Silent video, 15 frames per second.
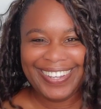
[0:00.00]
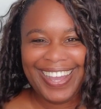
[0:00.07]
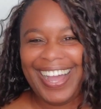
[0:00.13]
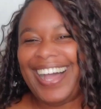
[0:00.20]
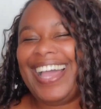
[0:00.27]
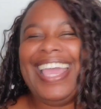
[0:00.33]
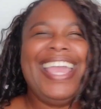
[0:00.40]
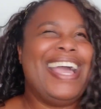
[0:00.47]

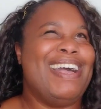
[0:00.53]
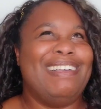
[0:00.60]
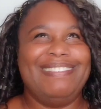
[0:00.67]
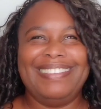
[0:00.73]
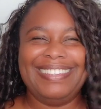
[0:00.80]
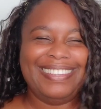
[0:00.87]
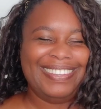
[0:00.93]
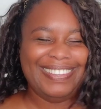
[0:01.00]
I
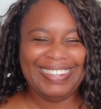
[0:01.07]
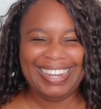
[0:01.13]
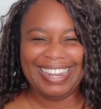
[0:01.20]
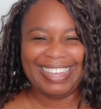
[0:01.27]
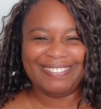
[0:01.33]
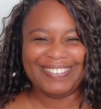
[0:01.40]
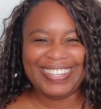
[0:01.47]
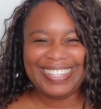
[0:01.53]
absolutely
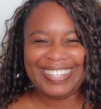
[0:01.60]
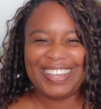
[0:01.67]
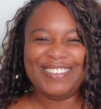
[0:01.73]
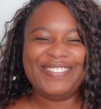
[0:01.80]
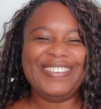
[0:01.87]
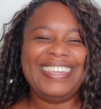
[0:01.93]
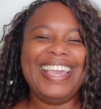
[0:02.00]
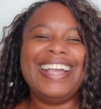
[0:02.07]
love it.
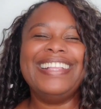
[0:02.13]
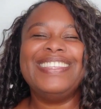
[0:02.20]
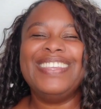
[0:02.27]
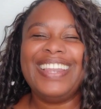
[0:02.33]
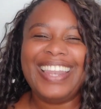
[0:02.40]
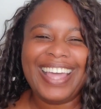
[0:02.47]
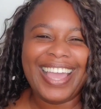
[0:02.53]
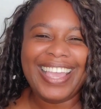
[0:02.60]
Don't forget
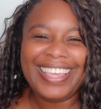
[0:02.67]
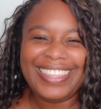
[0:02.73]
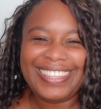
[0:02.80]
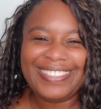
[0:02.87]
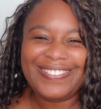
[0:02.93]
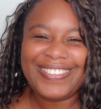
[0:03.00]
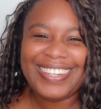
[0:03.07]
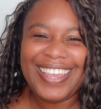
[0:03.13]
to like
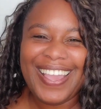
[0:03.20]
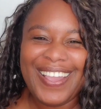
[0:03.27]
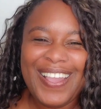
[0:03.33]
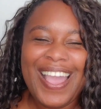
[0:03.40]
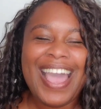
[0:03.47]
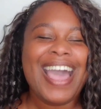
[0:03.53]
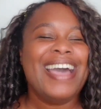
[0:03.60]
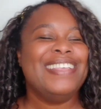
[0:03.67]
this
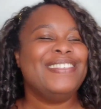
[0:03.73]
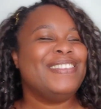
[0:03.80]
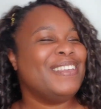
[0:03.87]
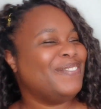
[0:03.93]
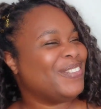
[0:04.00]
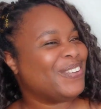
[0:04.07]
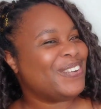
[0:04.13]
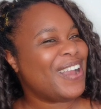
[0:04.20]
video,
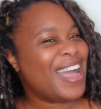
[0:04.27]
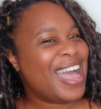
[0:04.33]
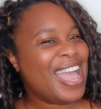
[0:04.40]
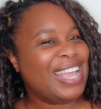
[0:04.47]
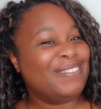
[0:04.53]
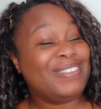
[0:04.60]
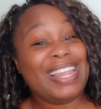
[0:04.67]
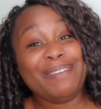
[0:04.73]

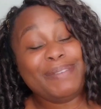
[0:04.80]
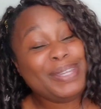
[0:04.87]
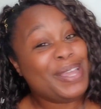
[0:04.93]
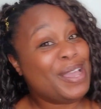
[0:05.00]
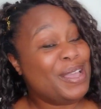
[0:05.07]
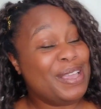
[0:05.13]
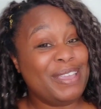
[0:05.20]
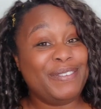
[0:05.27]
subscribe, let me
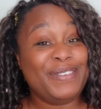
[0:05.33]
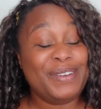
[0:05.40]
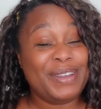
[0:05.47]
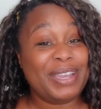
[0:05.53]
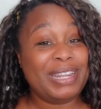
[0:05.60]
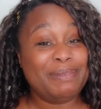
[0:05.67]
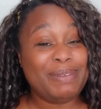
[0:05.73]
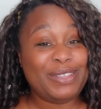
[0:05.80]
know if you're
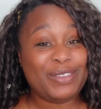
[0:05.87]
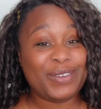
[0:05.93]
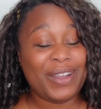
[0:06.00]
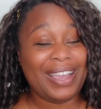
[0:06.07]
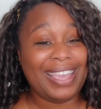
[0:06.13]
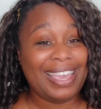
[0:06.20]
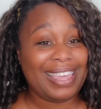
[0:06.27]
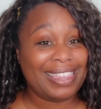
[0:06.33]
going to be
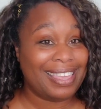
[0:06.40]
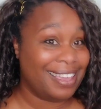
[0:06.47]
trying